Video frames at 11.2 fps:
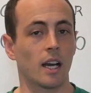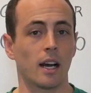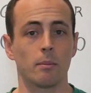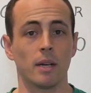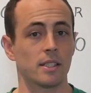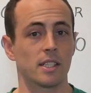
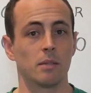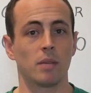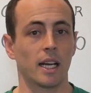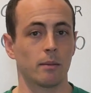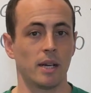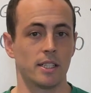I'm not seeing
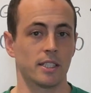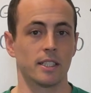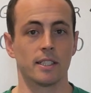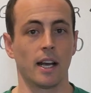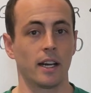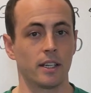Blackmagic
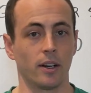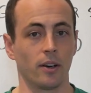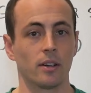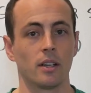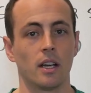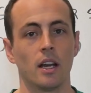design here.
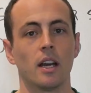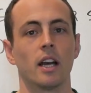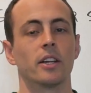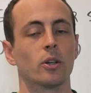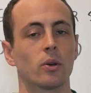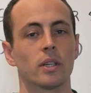
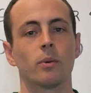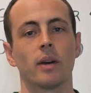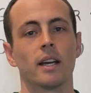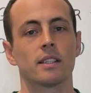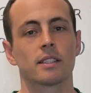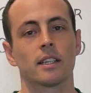And the only
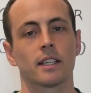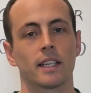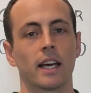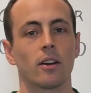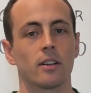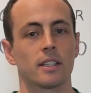way it's going to
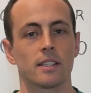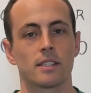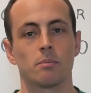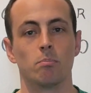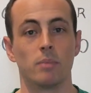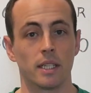get on these
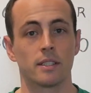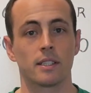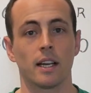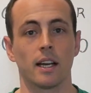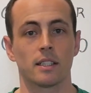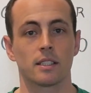big
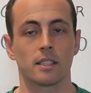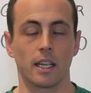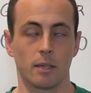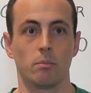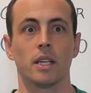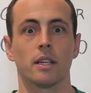sets,
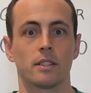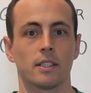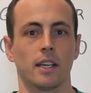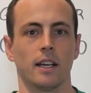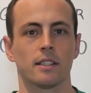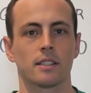
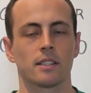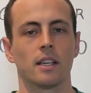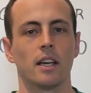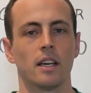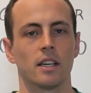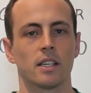
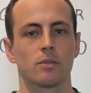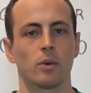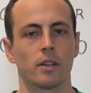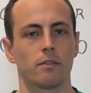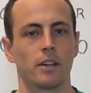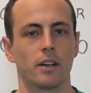is
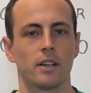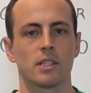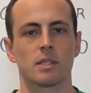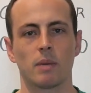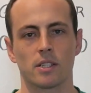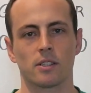with very
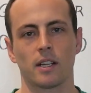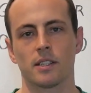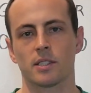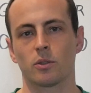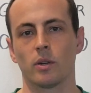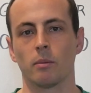specialized
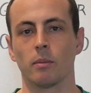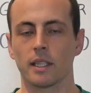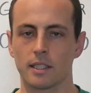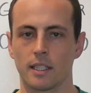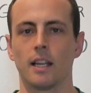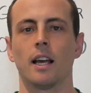
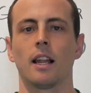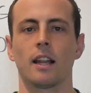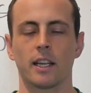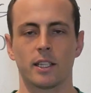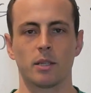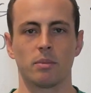equipment
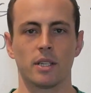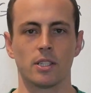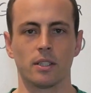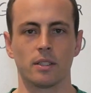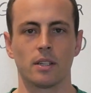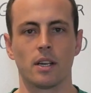like the
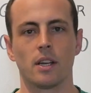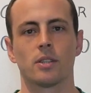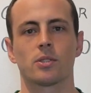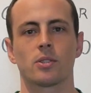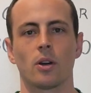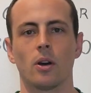Pigeon.
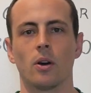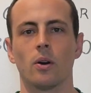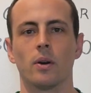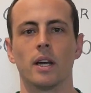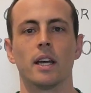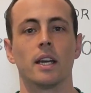
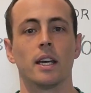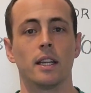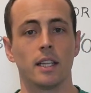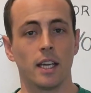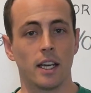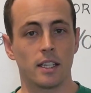So in
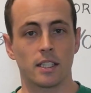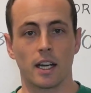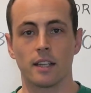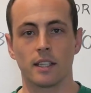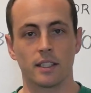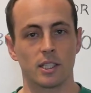the end, I
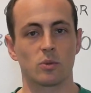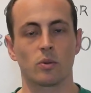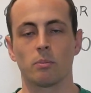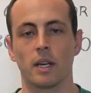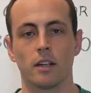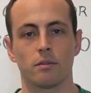think this will
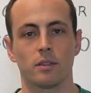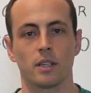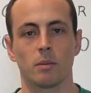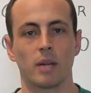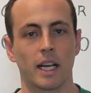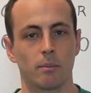
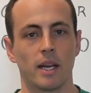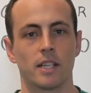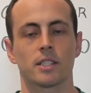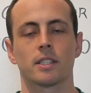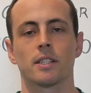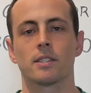benefit
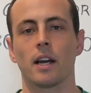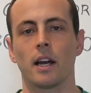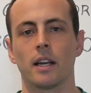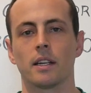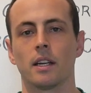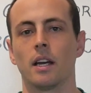Blackmagic
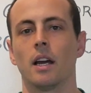design,